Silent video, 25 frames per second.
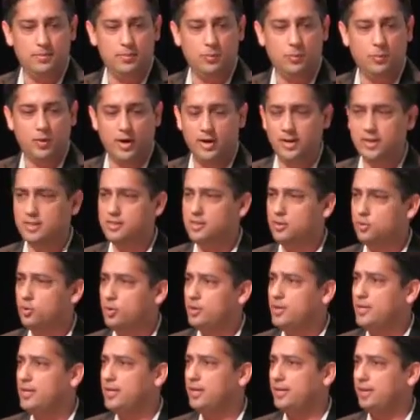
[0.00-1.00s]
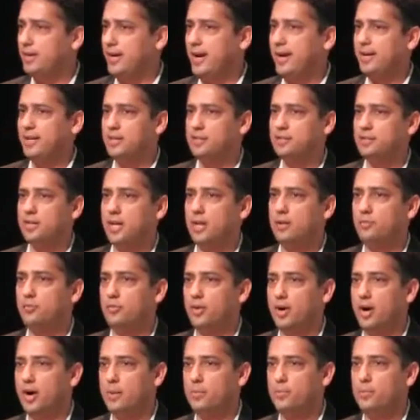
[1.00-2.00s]
why does it only crank
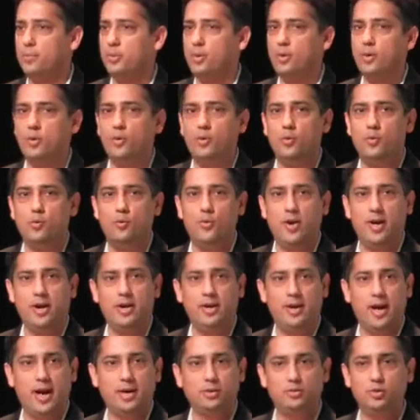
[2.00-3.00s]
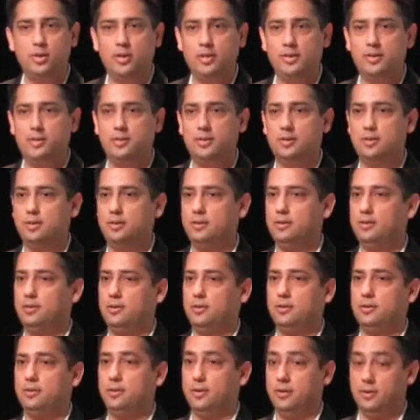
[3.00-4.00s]
itself up when it actually,
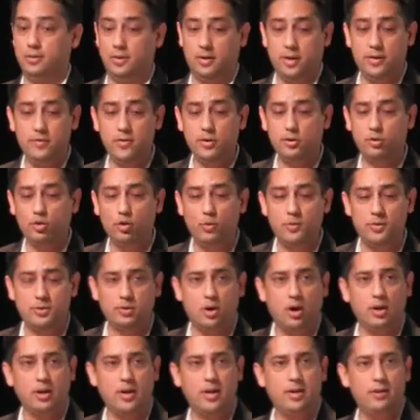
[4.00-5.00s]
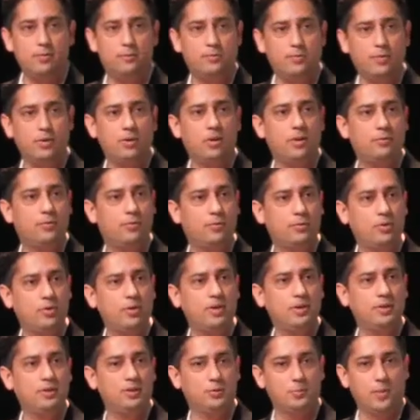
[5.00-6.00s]
the living room is already full of
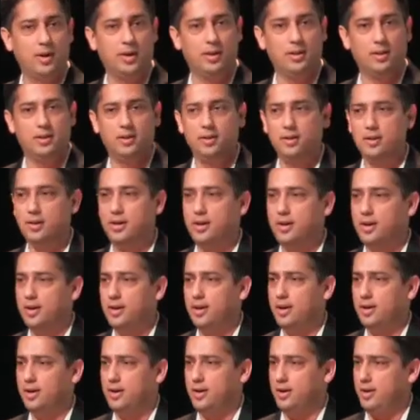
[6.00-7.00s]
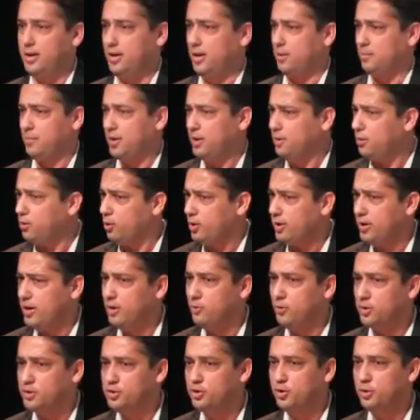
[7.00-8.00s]
cooking smell? And I'm like,
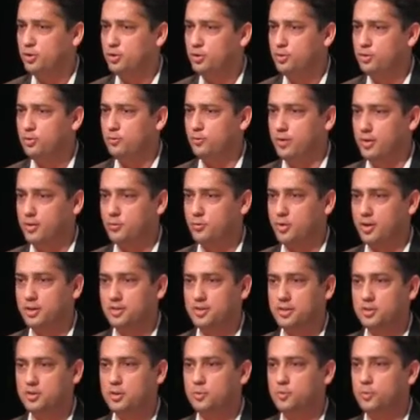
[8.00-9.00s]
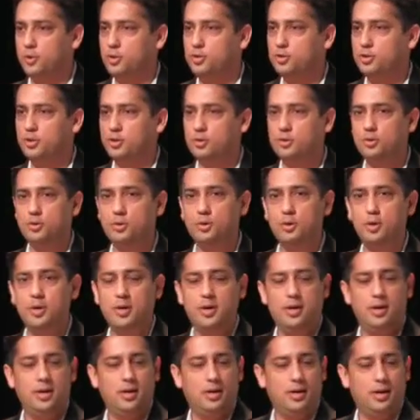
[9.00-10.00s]
okay, what should it do? What is it supposed to do?
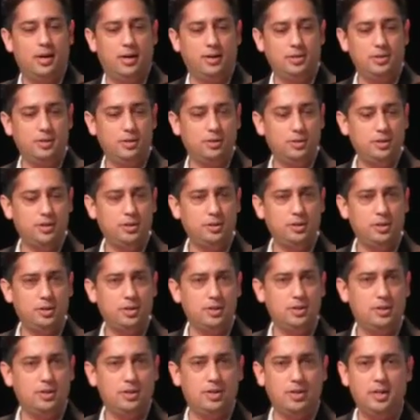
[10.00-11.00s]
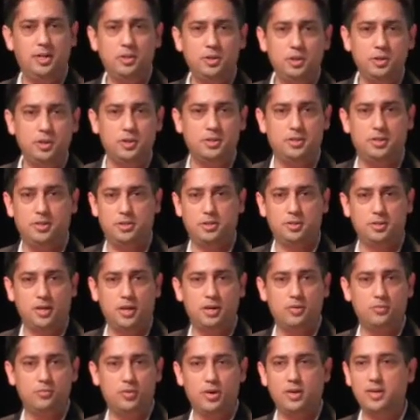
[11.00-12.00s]
And she goes, it should
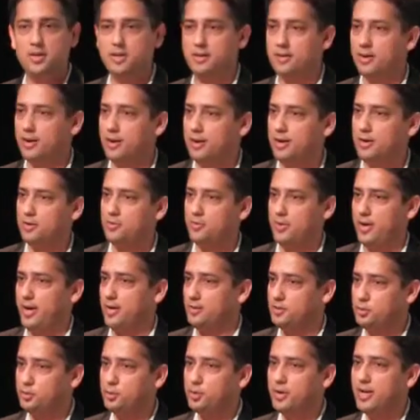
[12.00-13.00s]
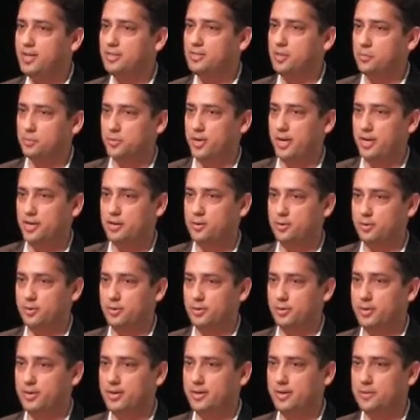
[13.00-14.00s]
start working hard as soon as I'm ready to
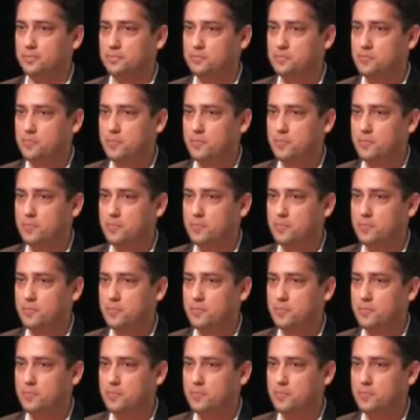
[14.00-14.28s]
cook.